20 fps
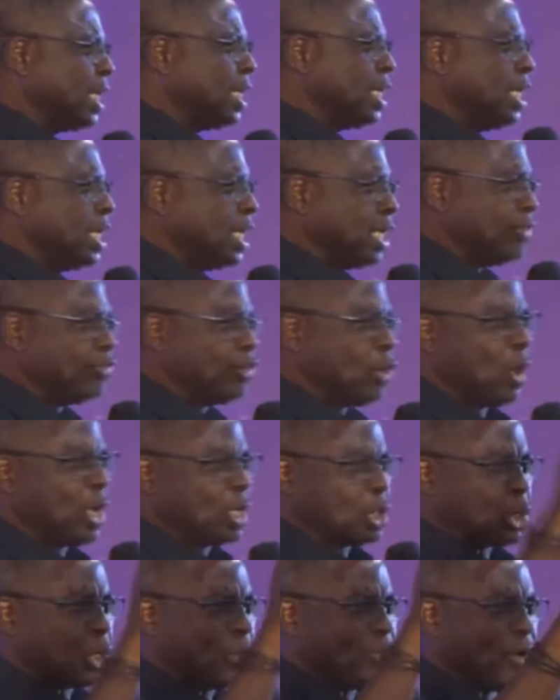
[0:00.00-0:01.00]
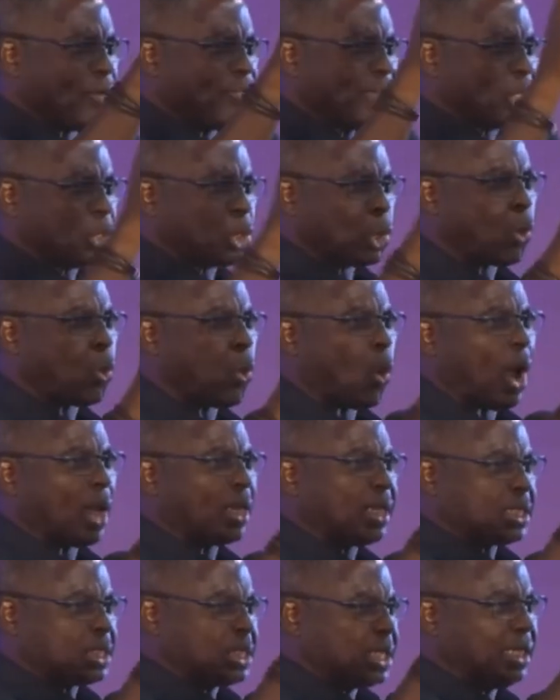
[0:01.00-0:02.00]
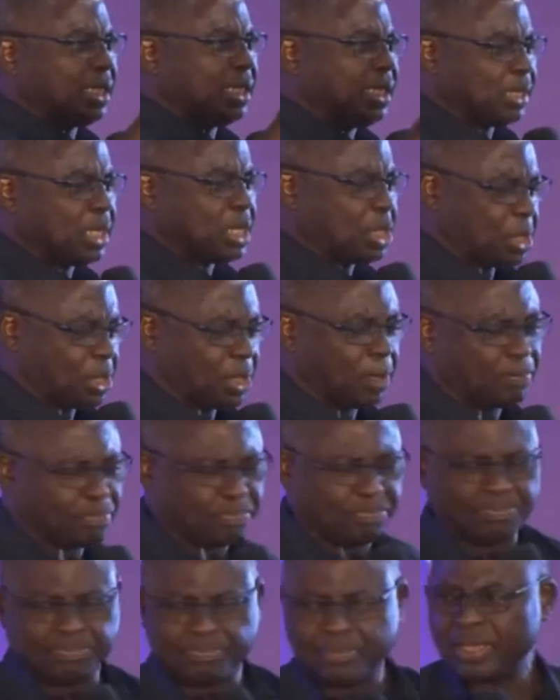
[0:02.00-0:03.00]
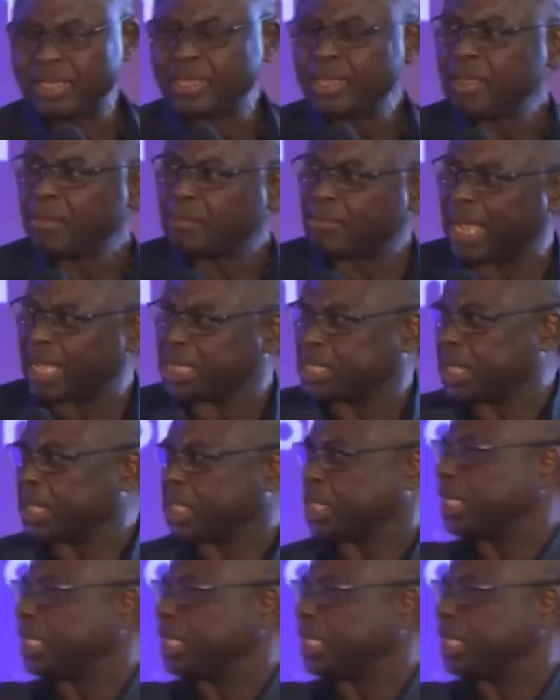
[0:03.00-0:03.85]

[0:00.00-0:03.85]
if you want to move into quality leadership. My teaching